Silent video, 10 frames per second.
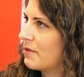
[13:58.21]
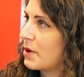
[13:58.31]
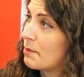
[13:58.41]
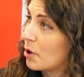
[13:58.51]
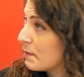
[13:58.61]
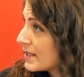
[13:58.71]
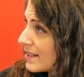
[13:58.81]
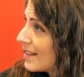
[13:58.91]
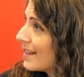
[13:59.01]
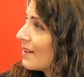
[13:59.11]
and
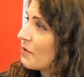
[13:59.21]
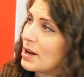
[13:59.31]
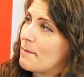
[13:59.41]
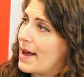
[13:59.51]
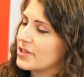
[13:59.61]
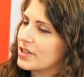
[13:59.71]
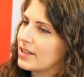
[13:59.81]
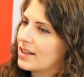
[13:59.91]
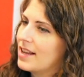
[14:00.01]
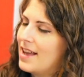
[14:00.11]
repurposing and
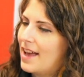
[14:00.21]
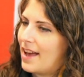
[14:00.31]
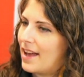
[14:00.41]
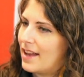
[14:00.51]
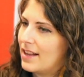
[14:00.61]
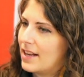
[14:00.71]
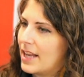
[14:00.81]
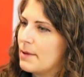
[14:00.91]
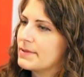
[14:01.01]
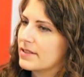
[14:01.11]
reimagining. And
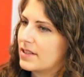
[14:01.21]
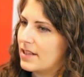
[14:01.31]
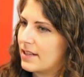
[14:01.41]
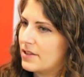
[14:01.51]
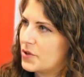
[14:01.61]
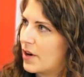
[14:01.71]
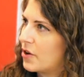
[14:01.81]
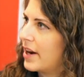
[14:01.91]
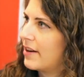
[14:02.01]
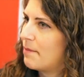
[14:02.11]
it keeps us connected to our
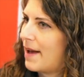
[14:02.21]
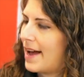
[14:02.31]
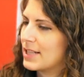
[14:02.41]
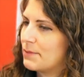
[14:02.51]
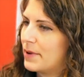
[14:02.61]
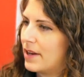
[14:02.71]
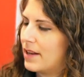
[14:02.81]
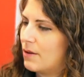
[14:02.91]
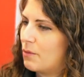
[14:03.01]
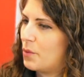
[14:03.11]
creative past,
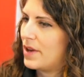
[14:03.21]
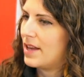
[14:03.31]
but